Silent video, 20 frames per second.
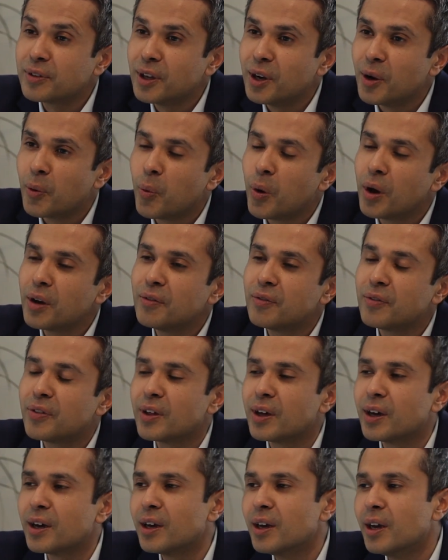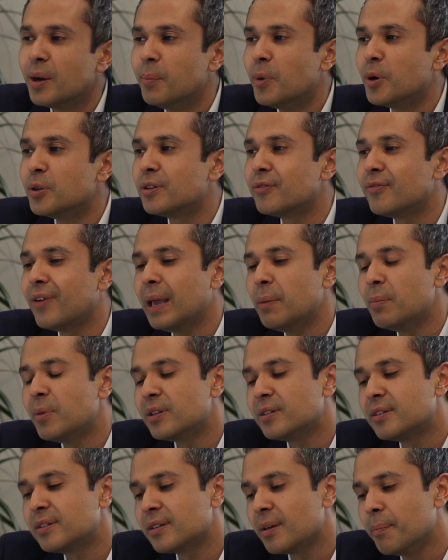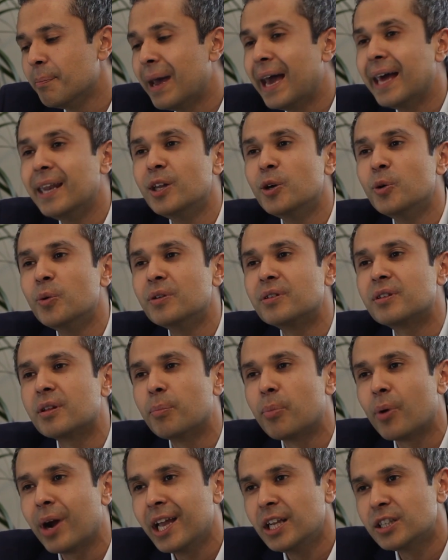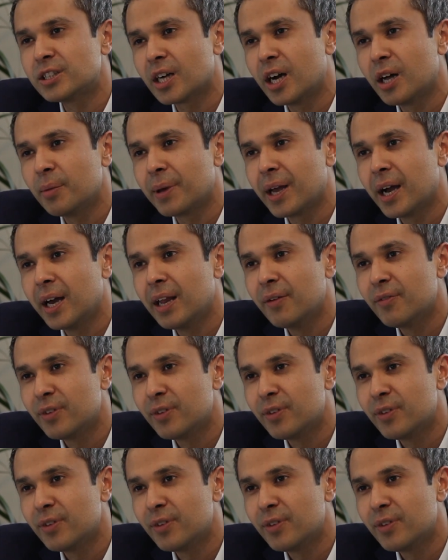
One of the most famous men who was the brainchild behind